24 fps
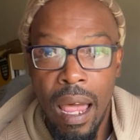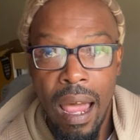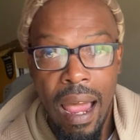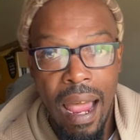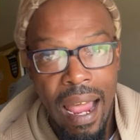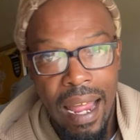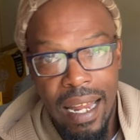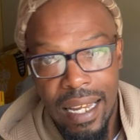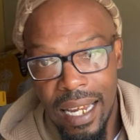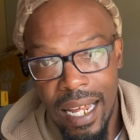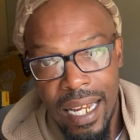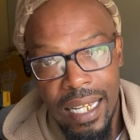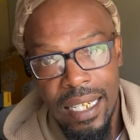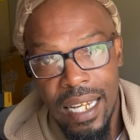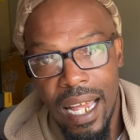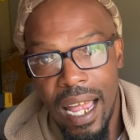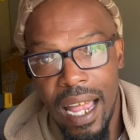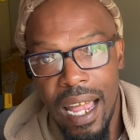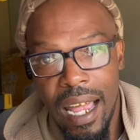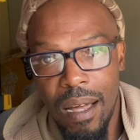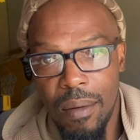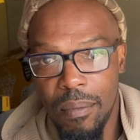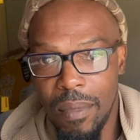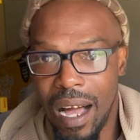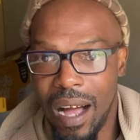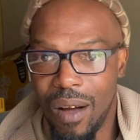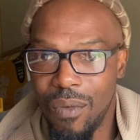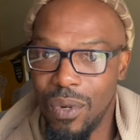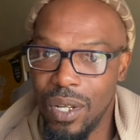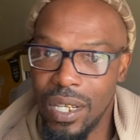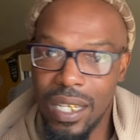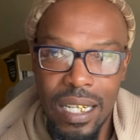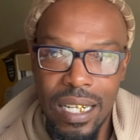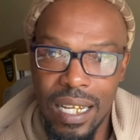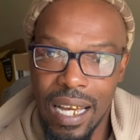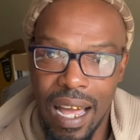At that time, I
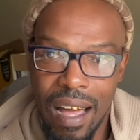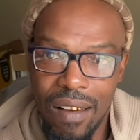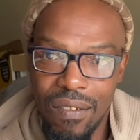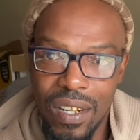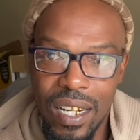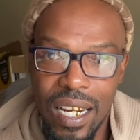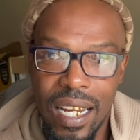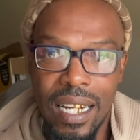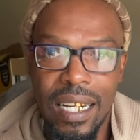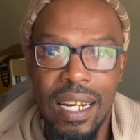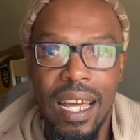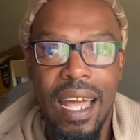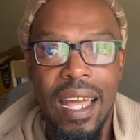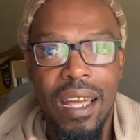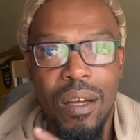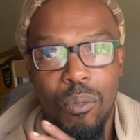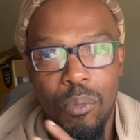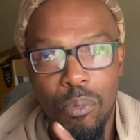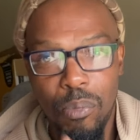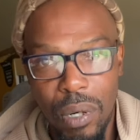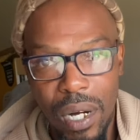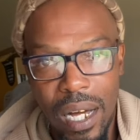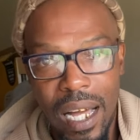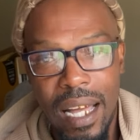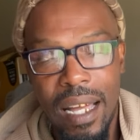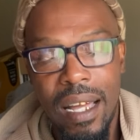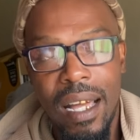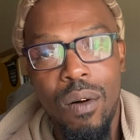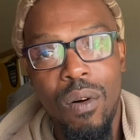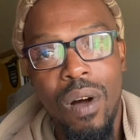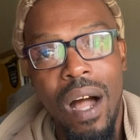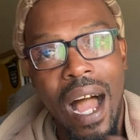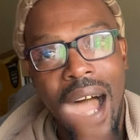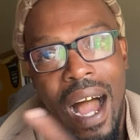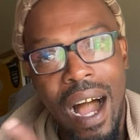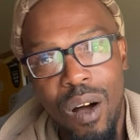really didn't have a nickname. But
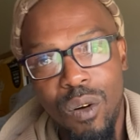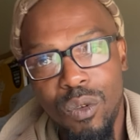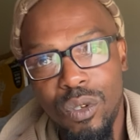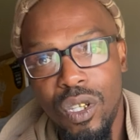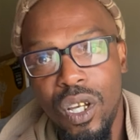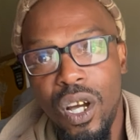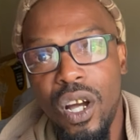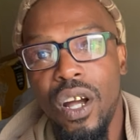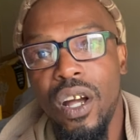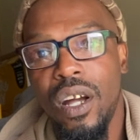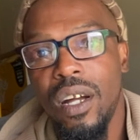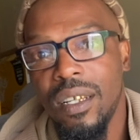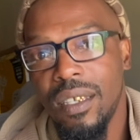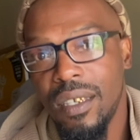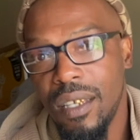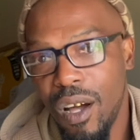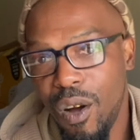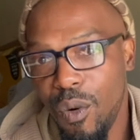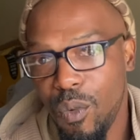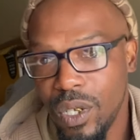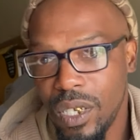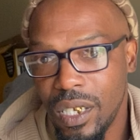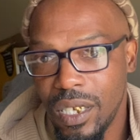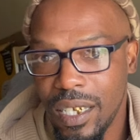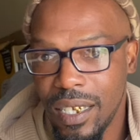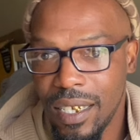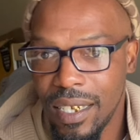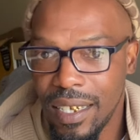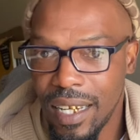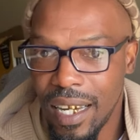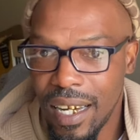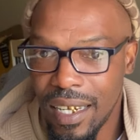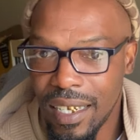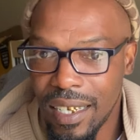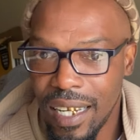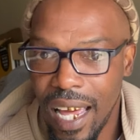out there, there was a
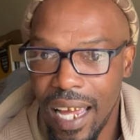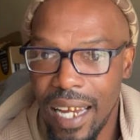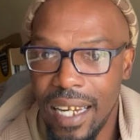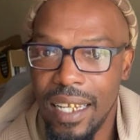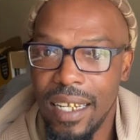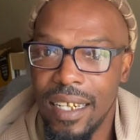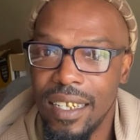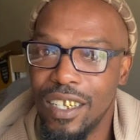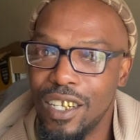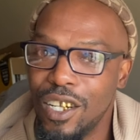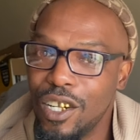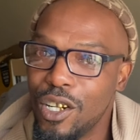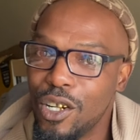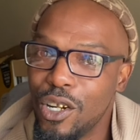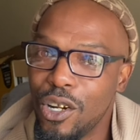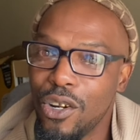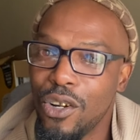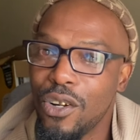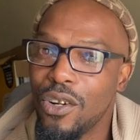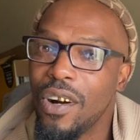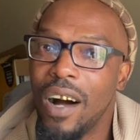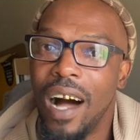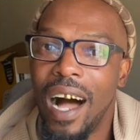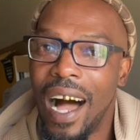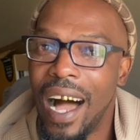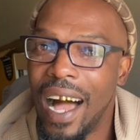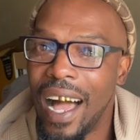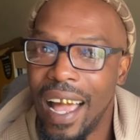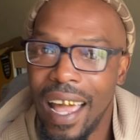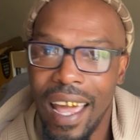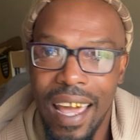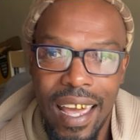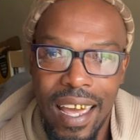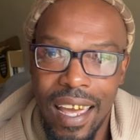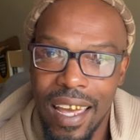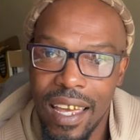young lady, little girl, I
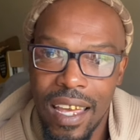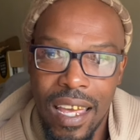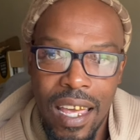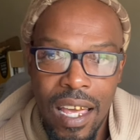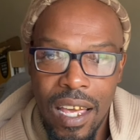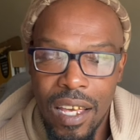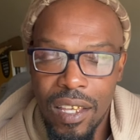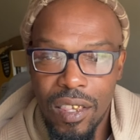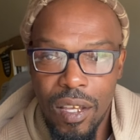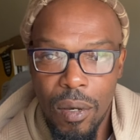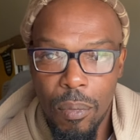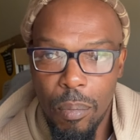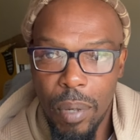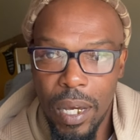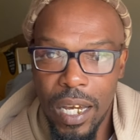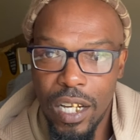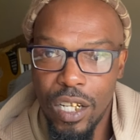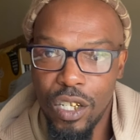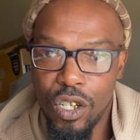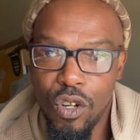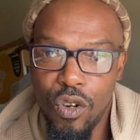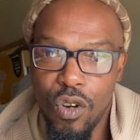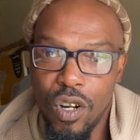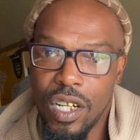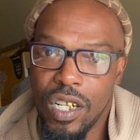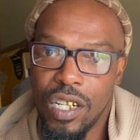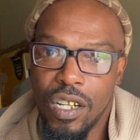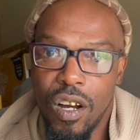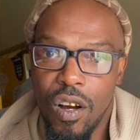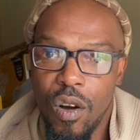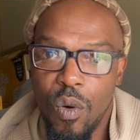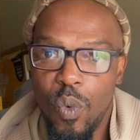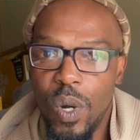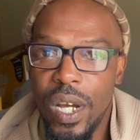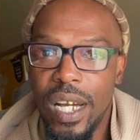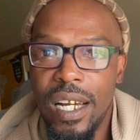had the biggest crush
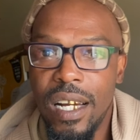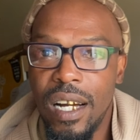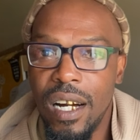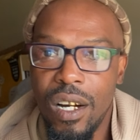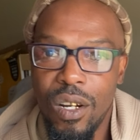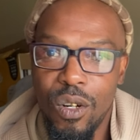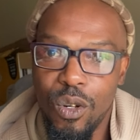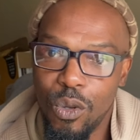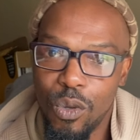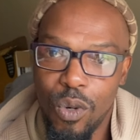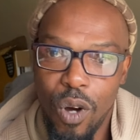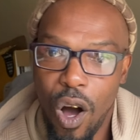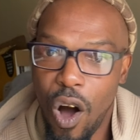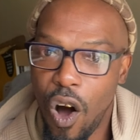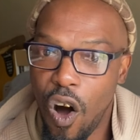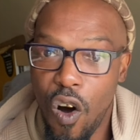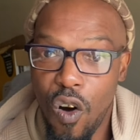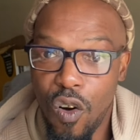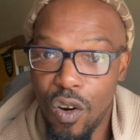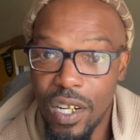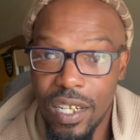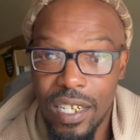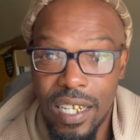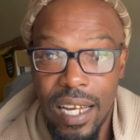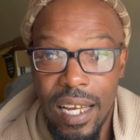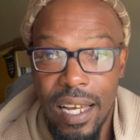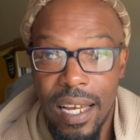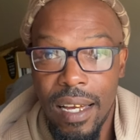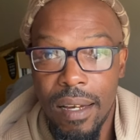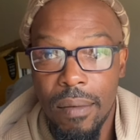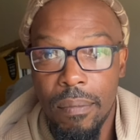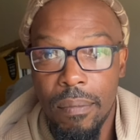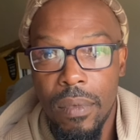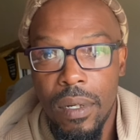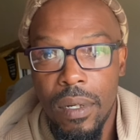on. We cuddled all the time.